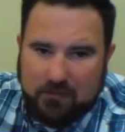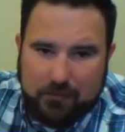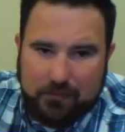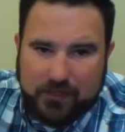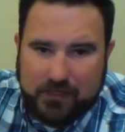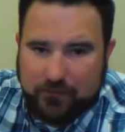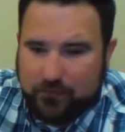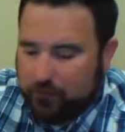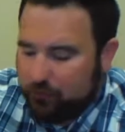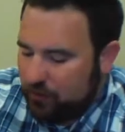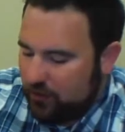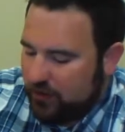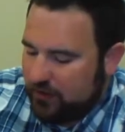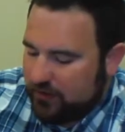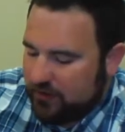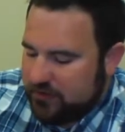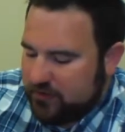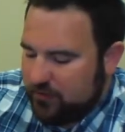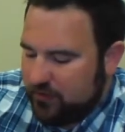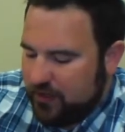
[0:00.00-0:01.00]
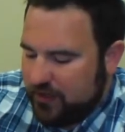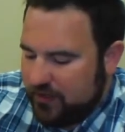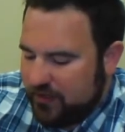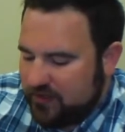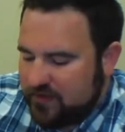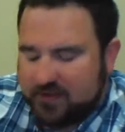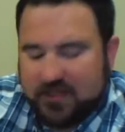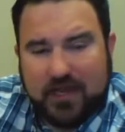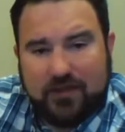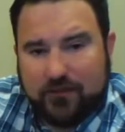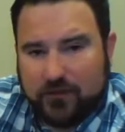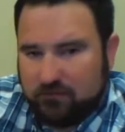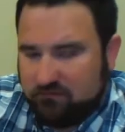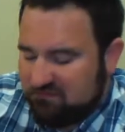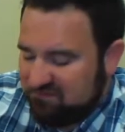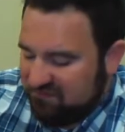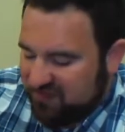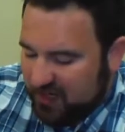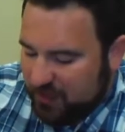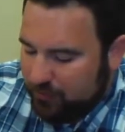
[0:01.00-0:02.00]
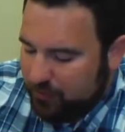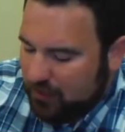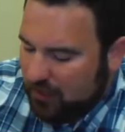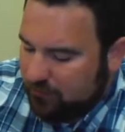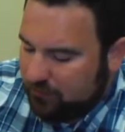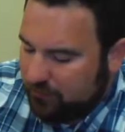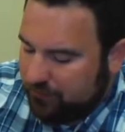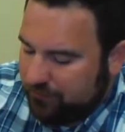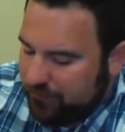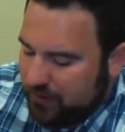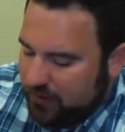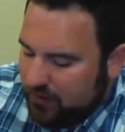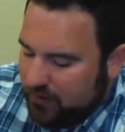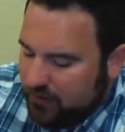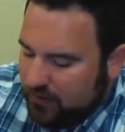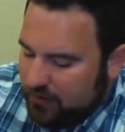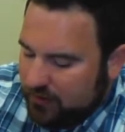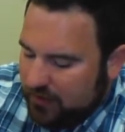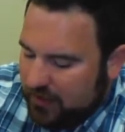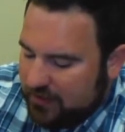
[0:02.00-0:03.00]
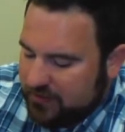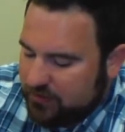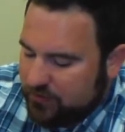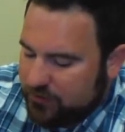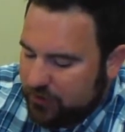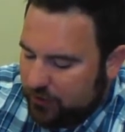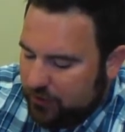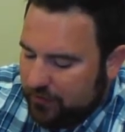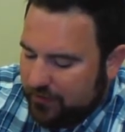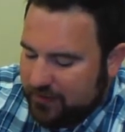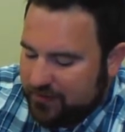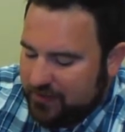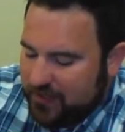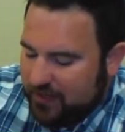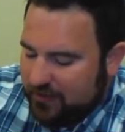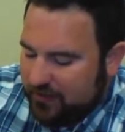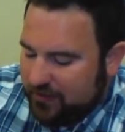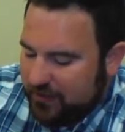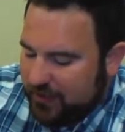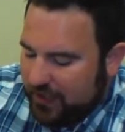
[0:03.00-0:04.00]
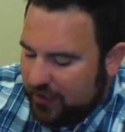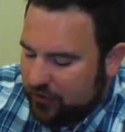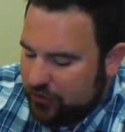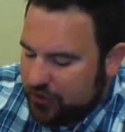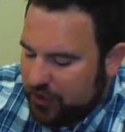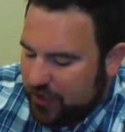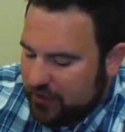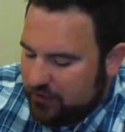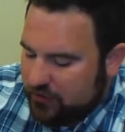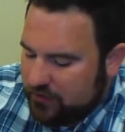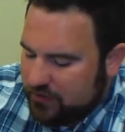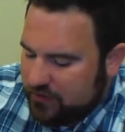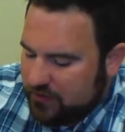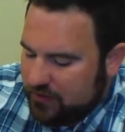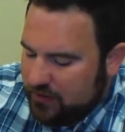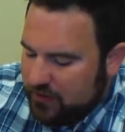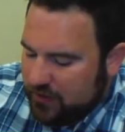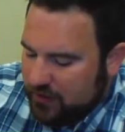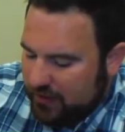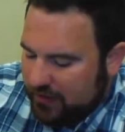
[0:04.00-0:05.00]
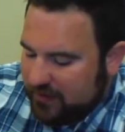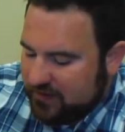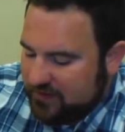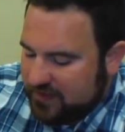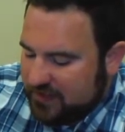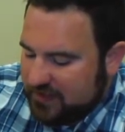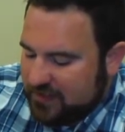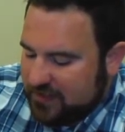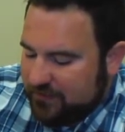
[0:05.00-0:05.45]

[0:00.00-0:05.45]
Maybe a different product needs to run at a 7, not a problem. As you turn it, that dial indicator changes, and it's